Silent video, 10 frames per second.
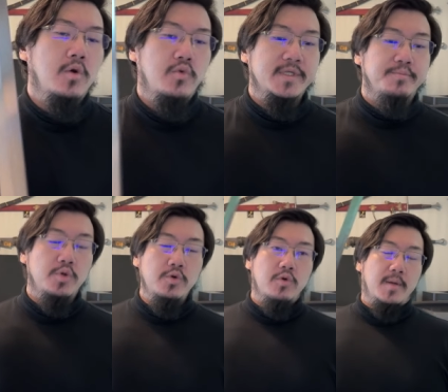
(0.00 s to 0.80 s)
with the
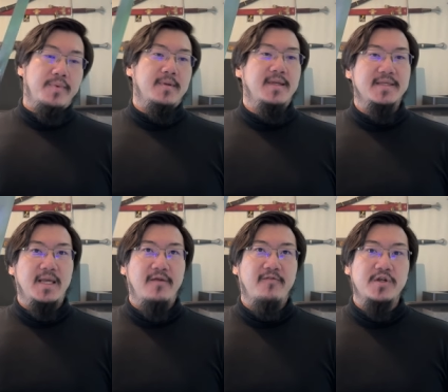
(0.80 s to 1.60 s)
blue grip, it's
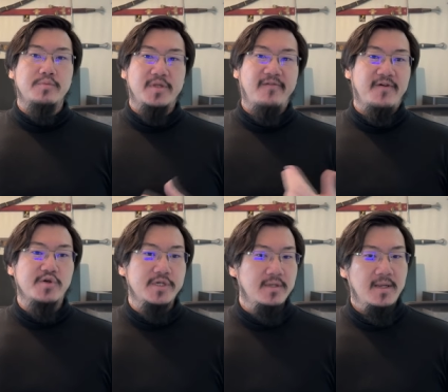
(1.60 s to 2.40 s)
the French medieval
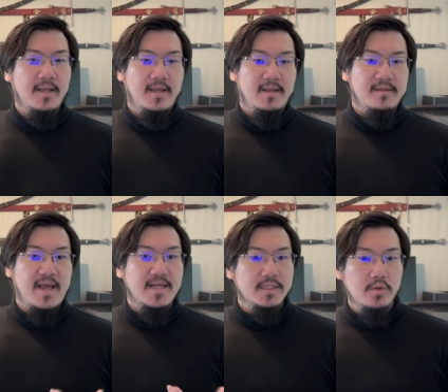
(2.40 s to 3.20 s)
falchion,
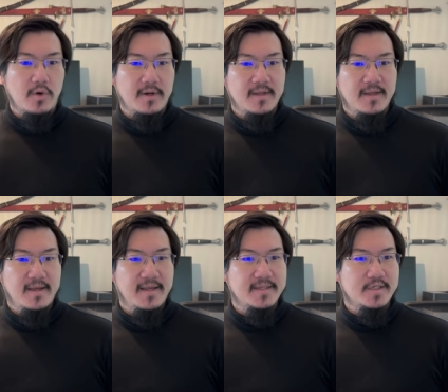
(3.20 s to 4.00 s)
that sword
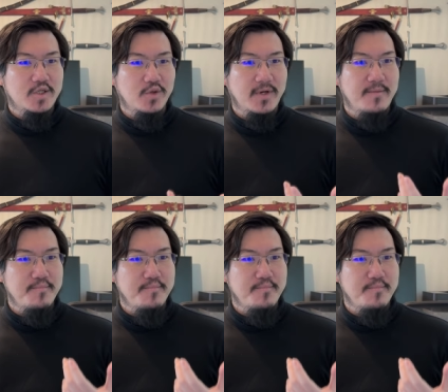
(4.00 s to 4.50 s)
is truly